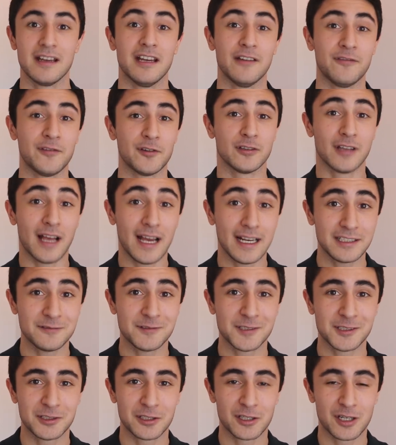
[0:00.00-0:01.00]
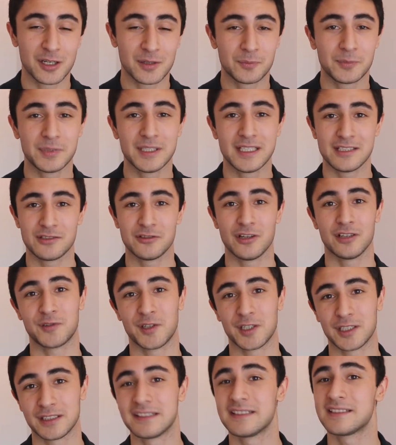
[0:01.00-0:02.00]
If you liked the video, please don't
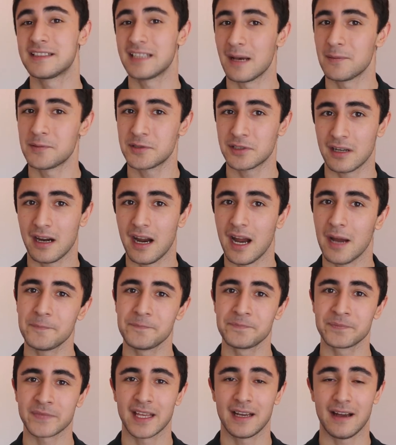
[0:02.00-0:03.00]
forget to subscribe.